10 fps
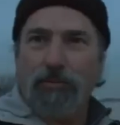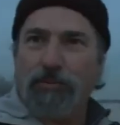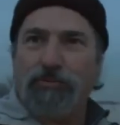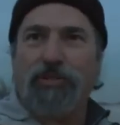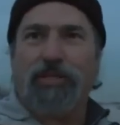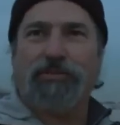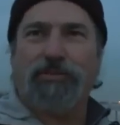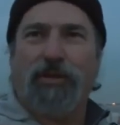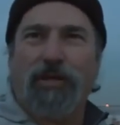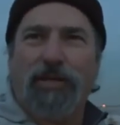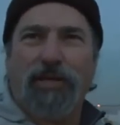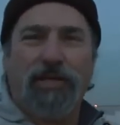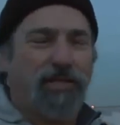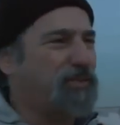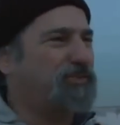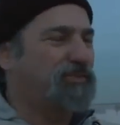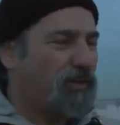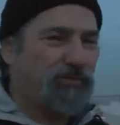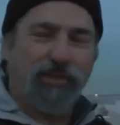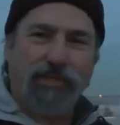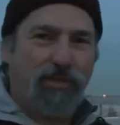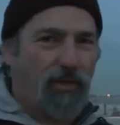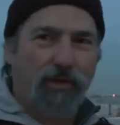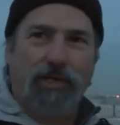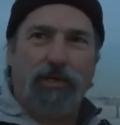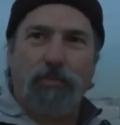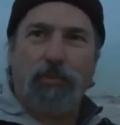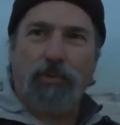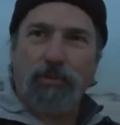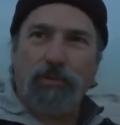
Once it gets dark here, it just doesn't get dark anymore.